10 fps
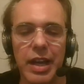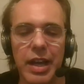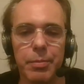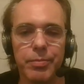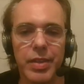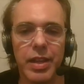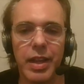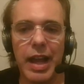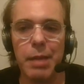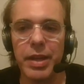
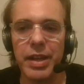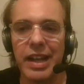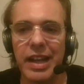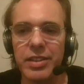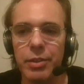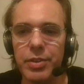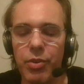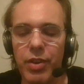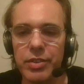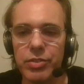I'm a hacktivist,
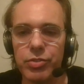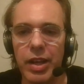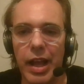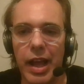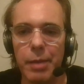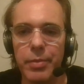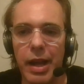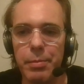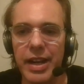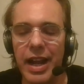right? So
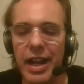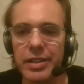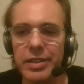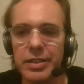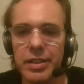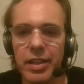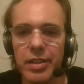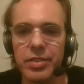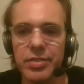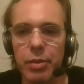I'm a hacker
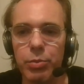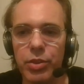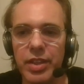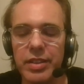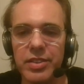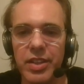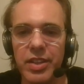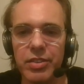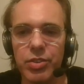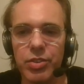since I was 18
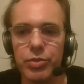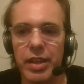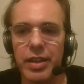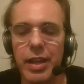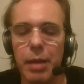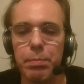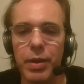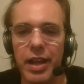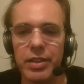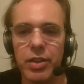years old, and I
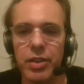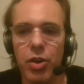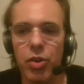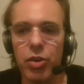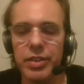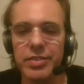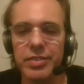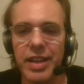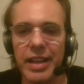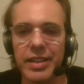apply all these
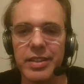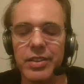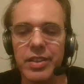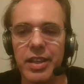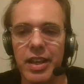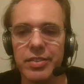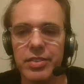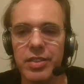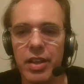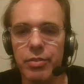hacking ideas
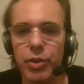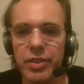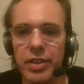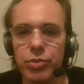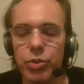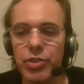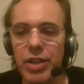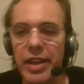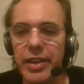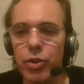for the
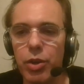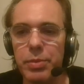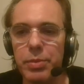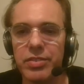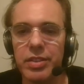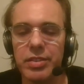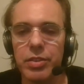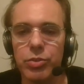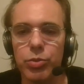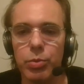social and economic
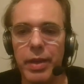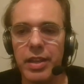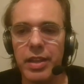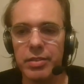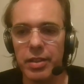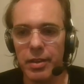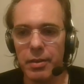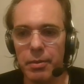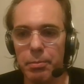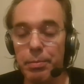system to make it
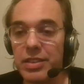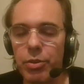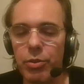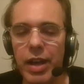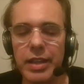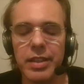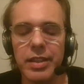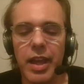better, right?